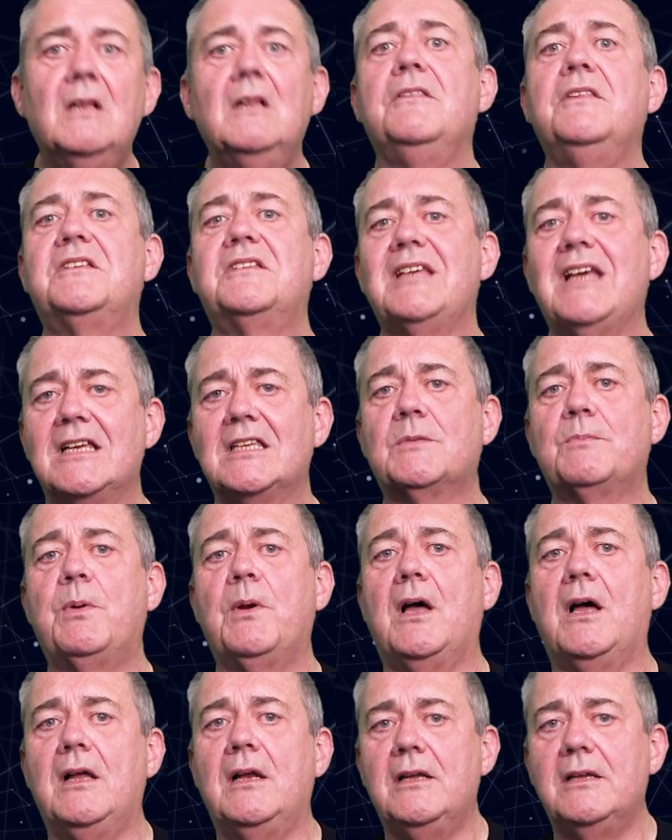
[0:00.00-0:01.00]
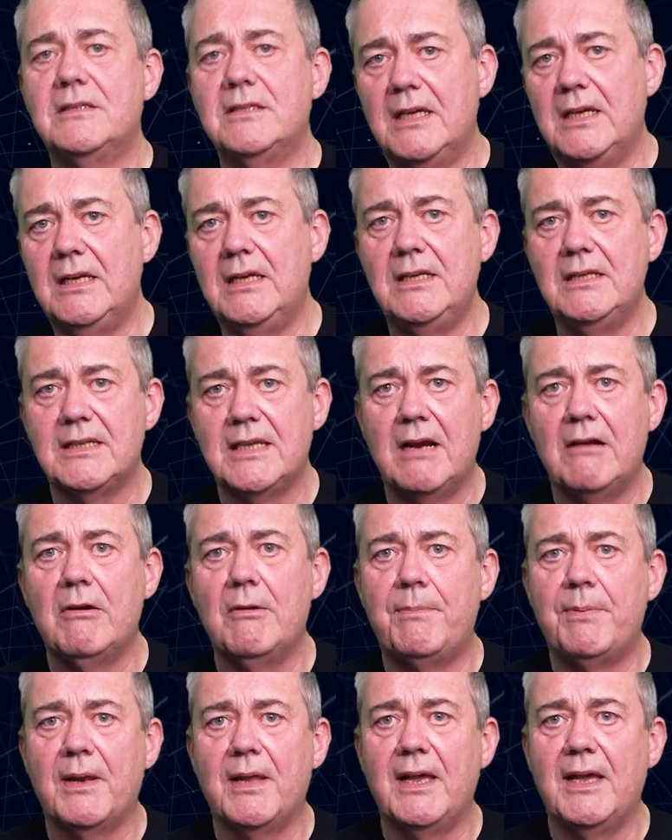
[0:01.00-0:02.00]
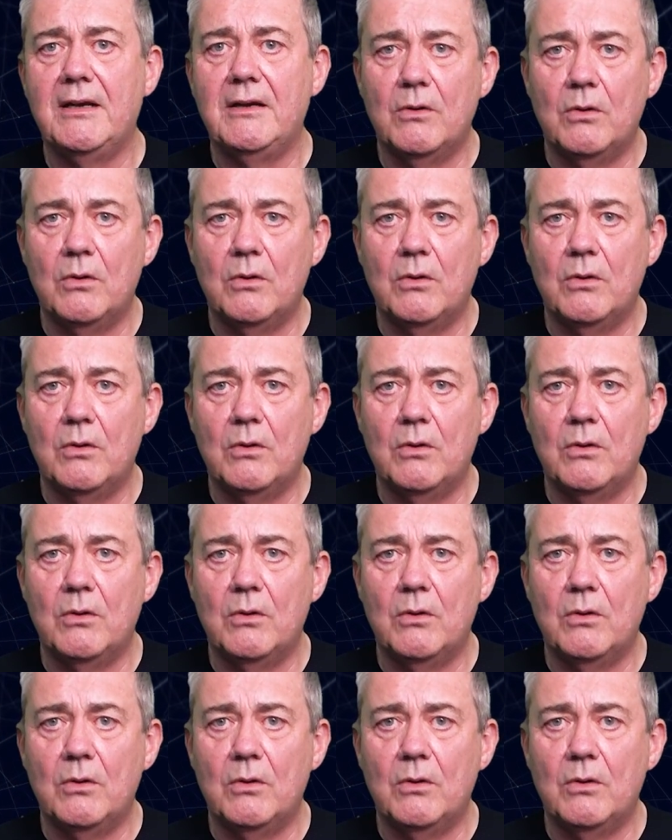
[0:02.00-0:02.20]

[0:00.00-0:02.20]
The test pilot in his aeroplane